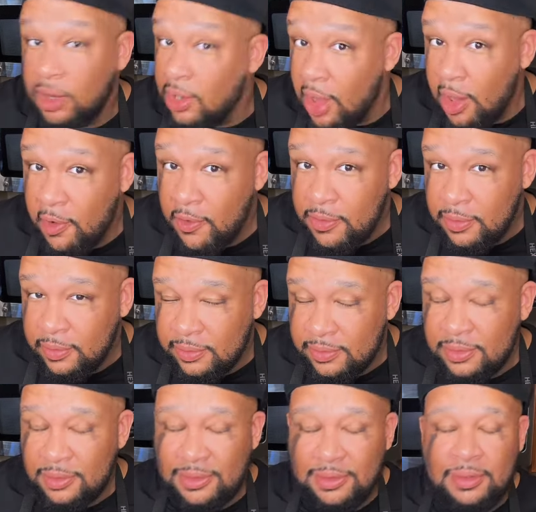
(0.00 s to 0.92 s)

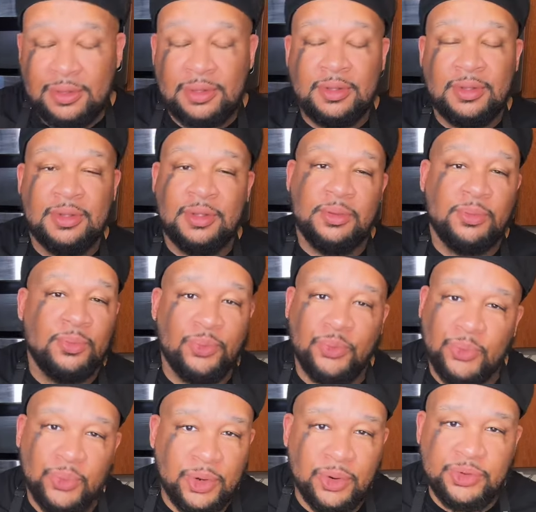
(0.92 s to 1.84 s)
Hello?
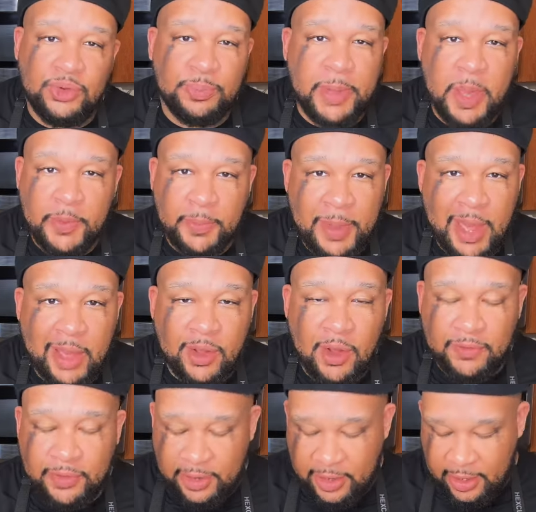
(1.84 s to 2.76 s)
We don't do
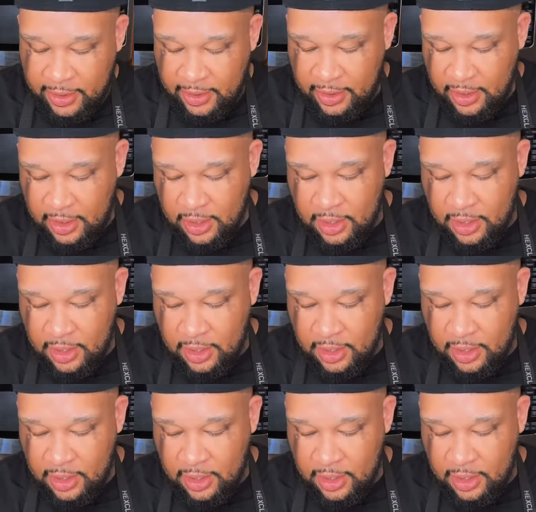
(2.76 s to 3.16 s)
paperback over here.